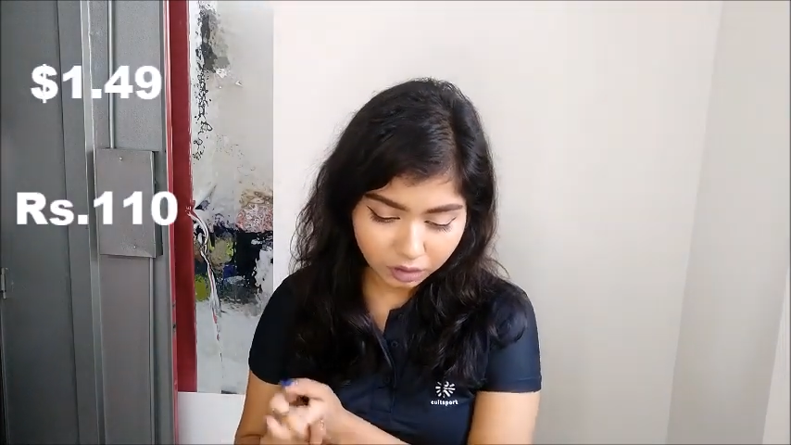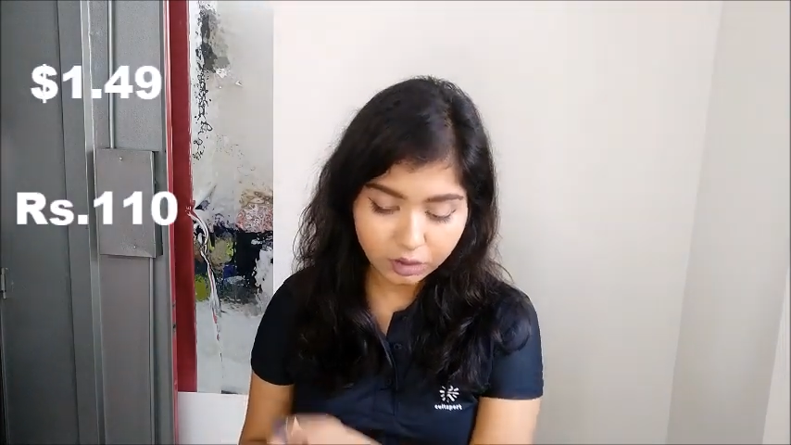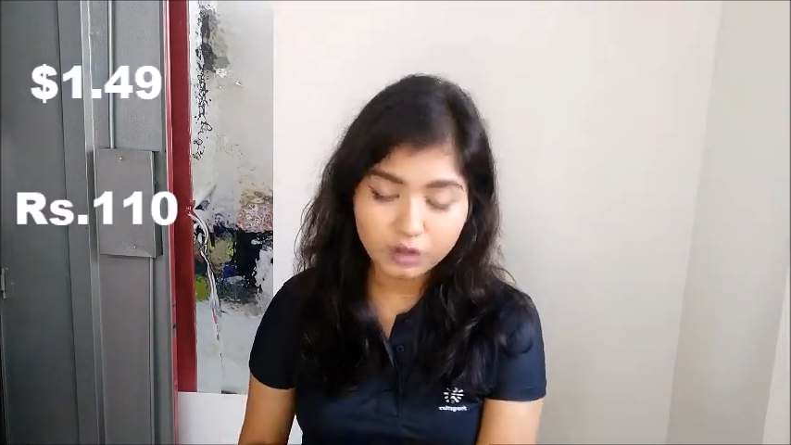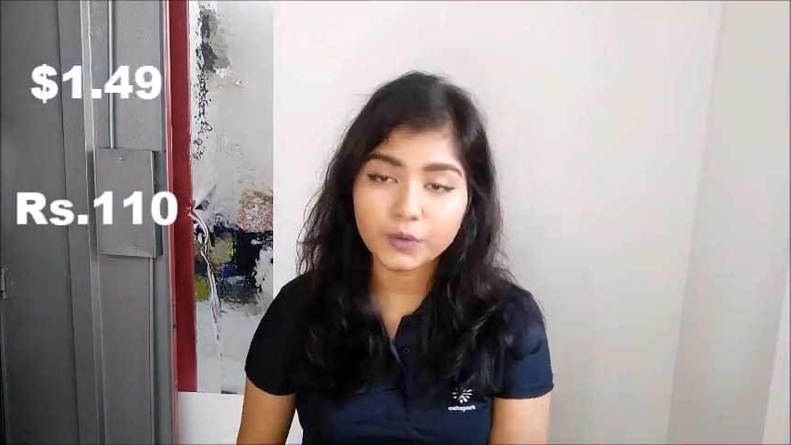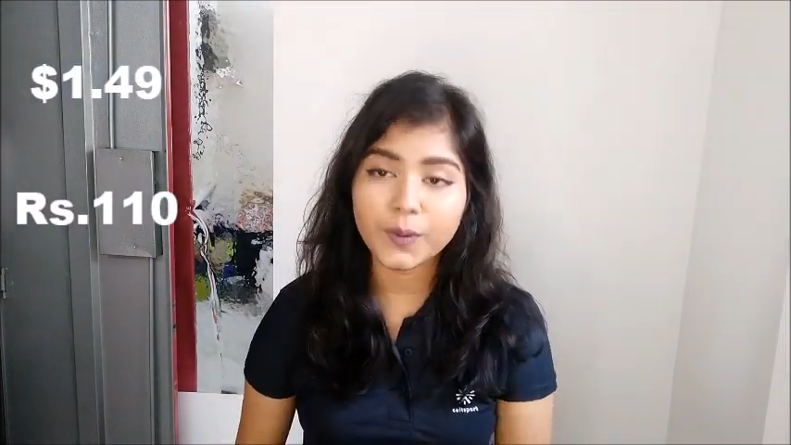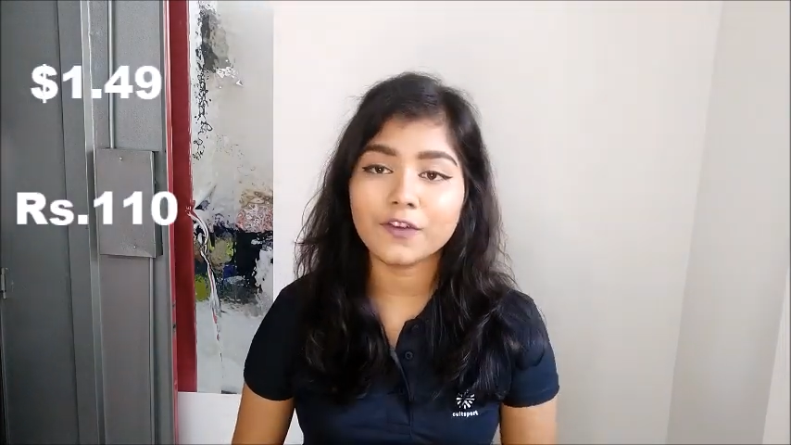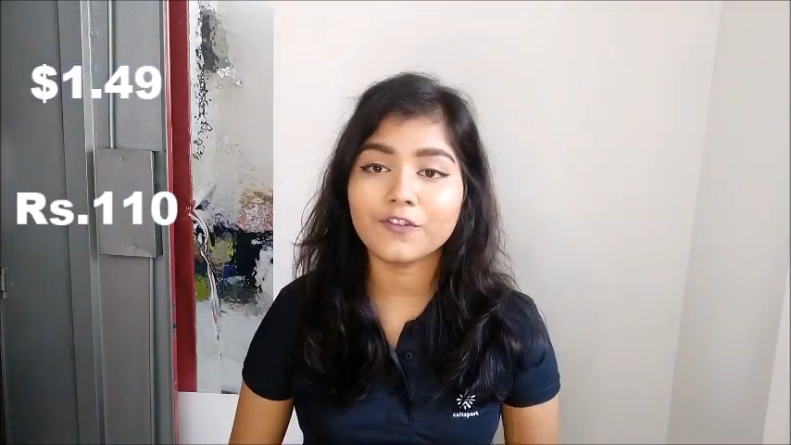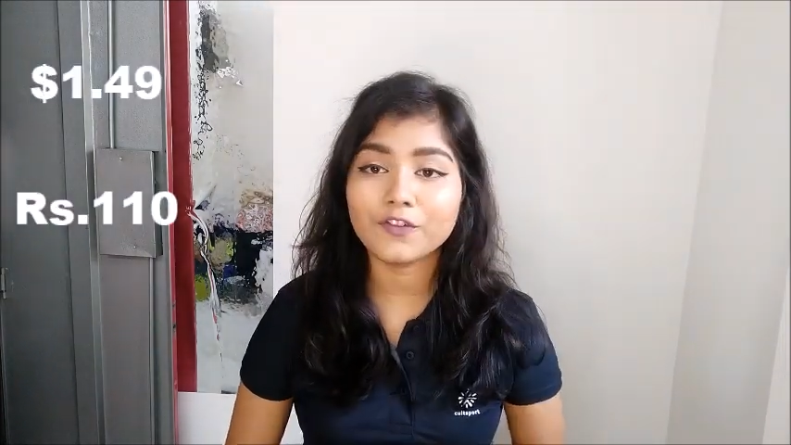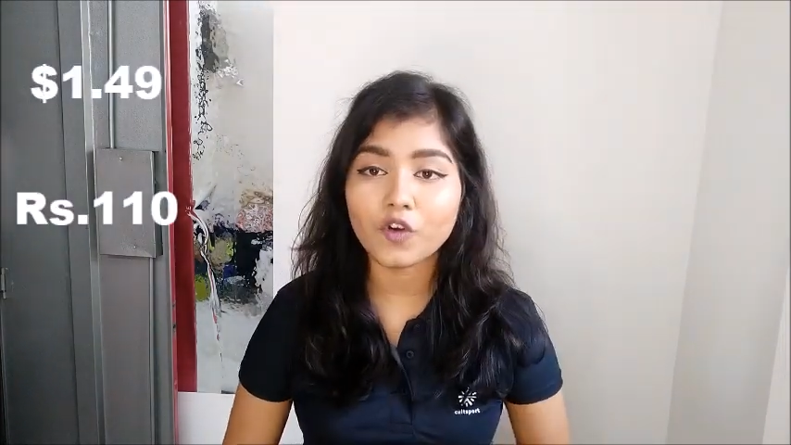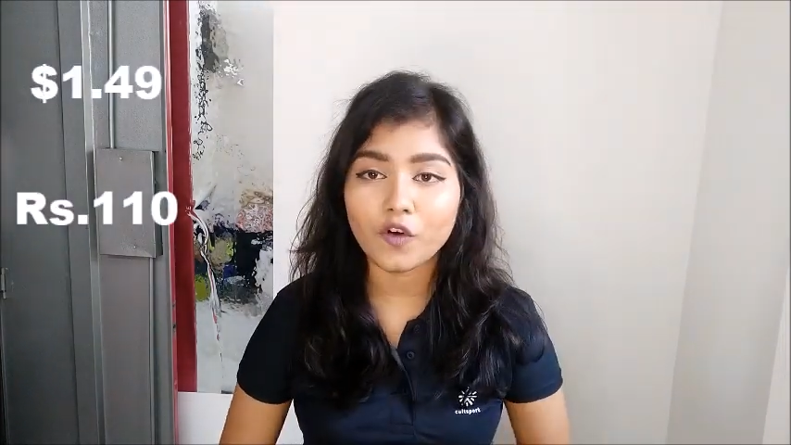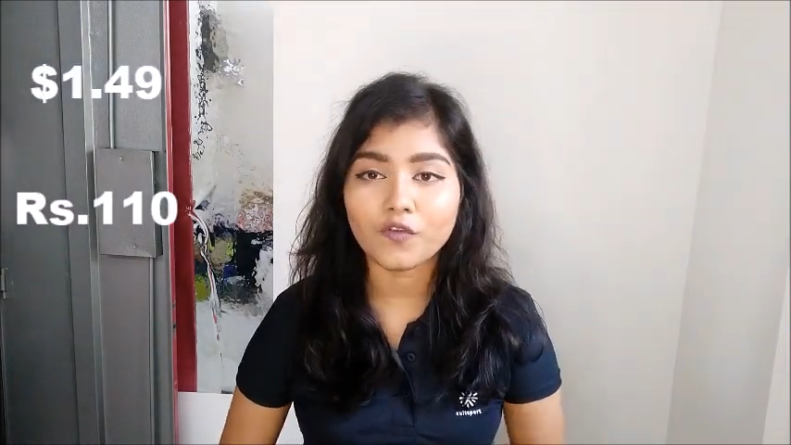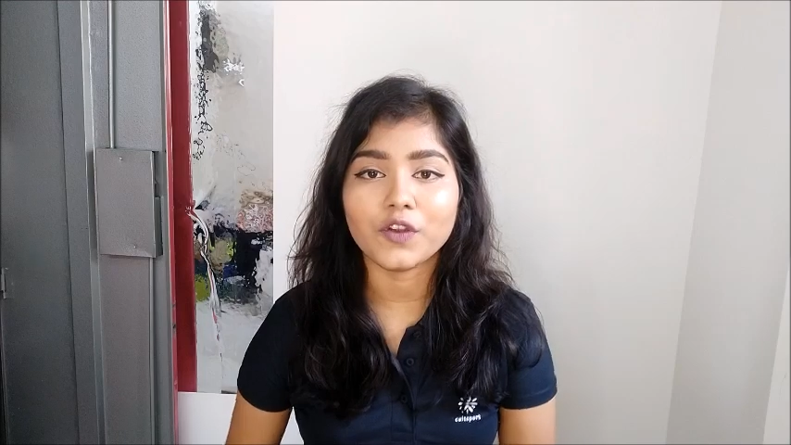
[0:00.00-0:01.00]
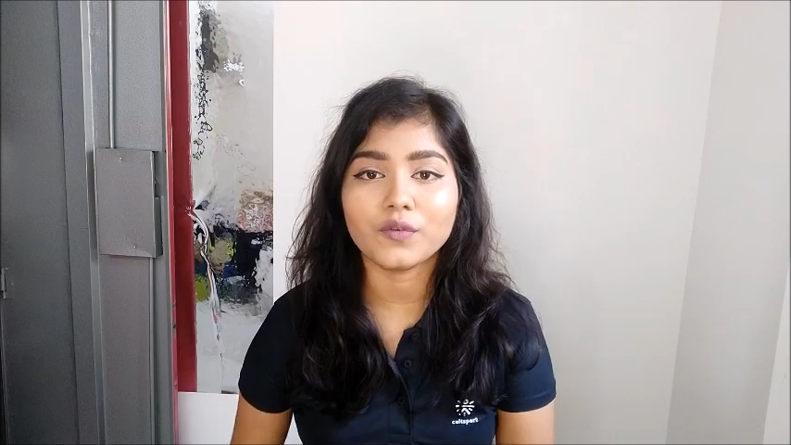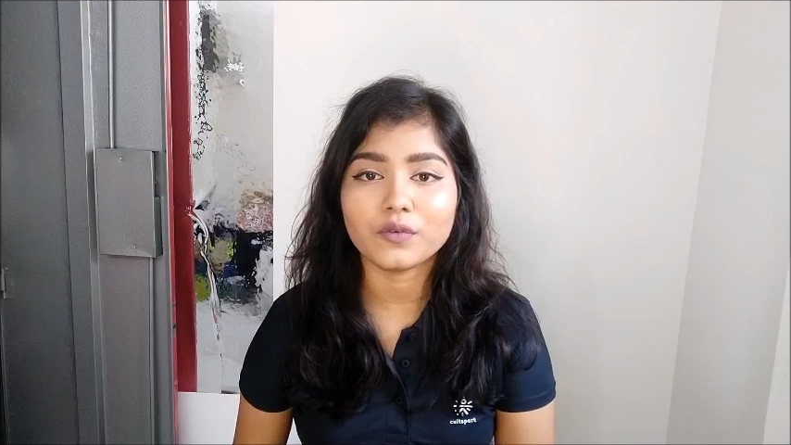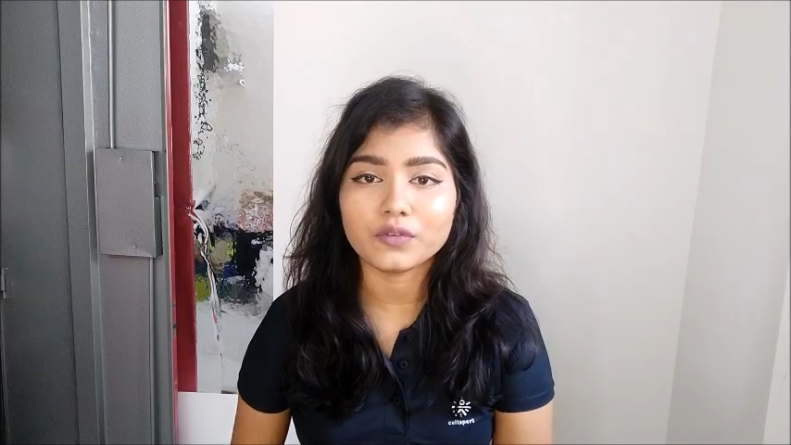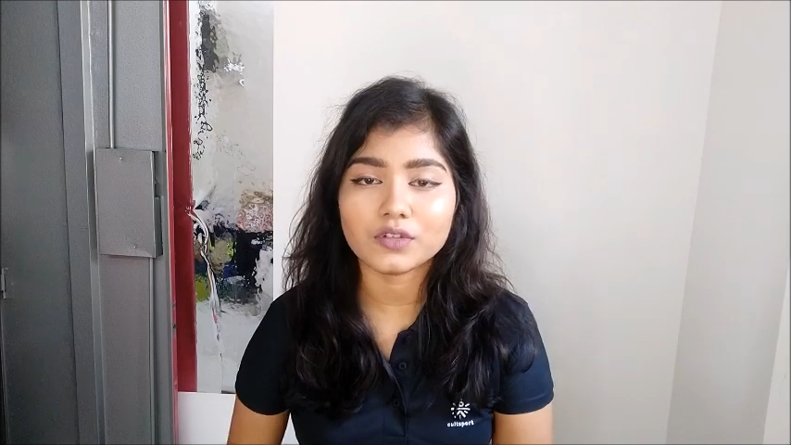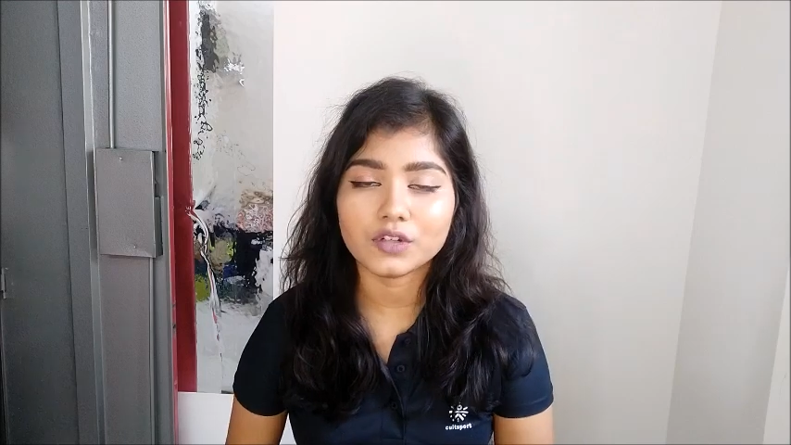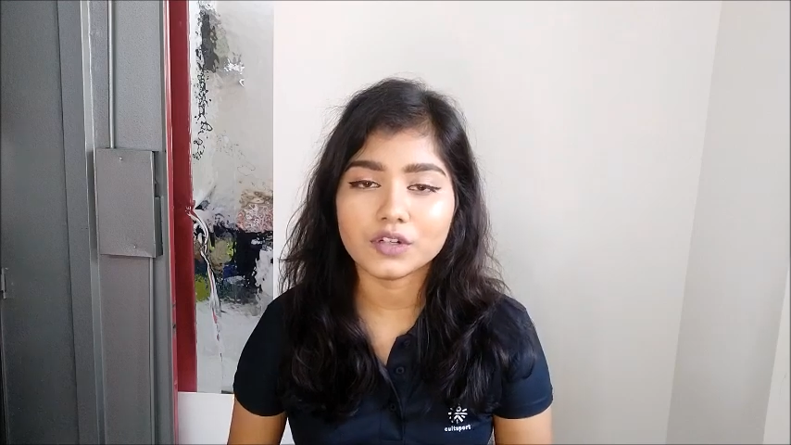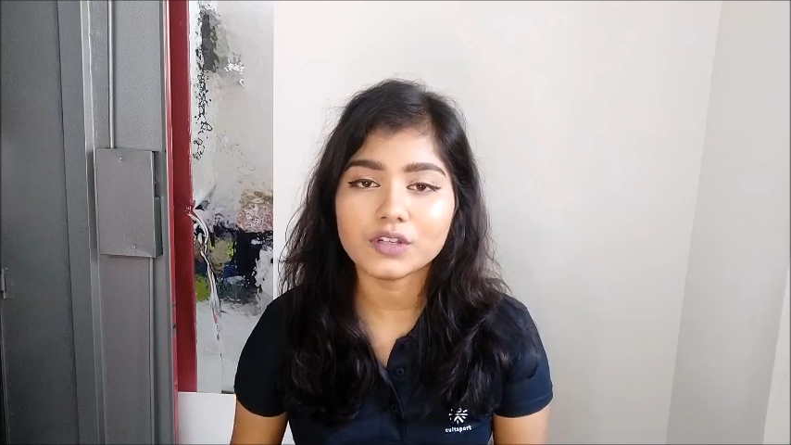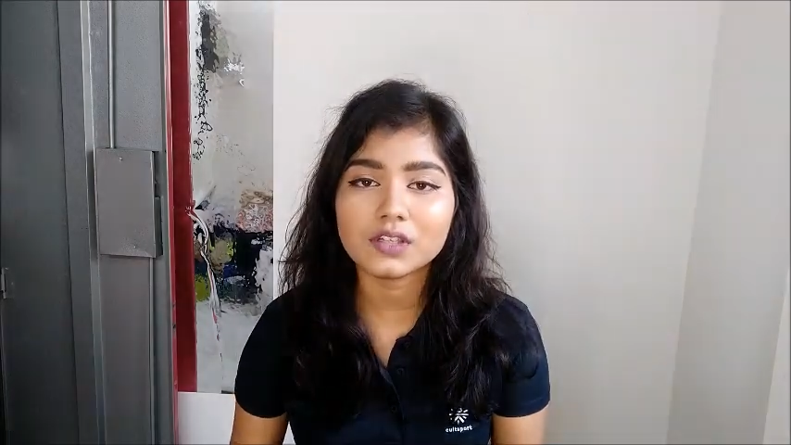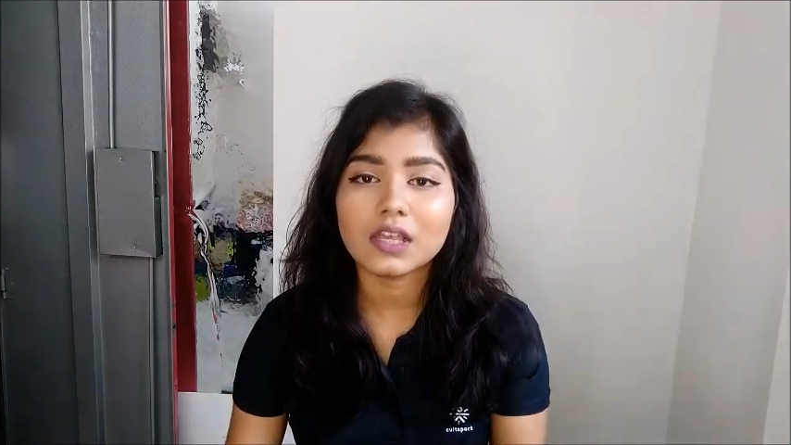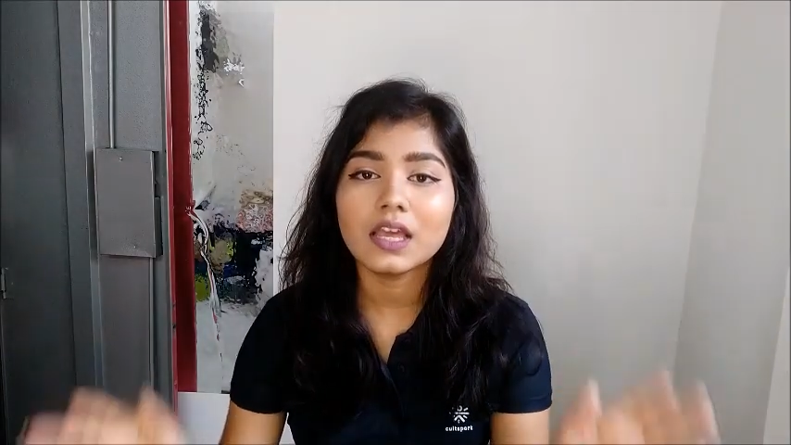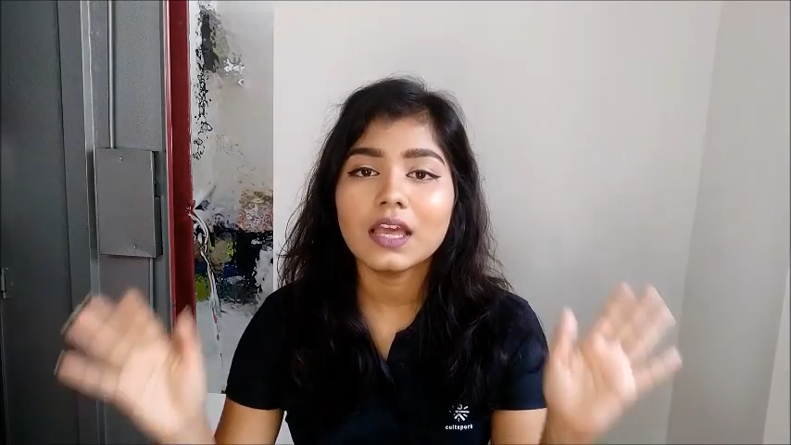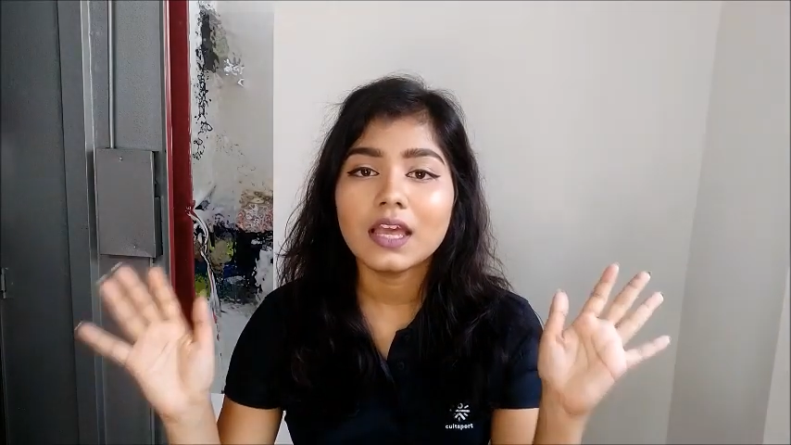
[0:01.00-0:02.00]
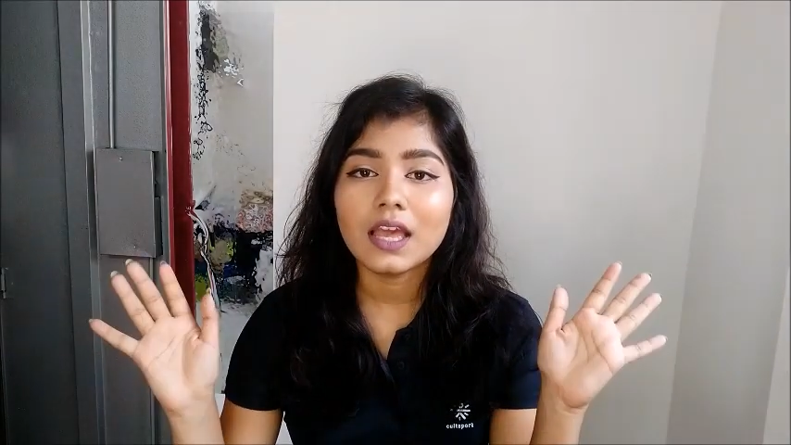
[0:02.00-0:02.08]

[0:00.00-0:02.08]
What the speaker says: Third Wave coffee roasters.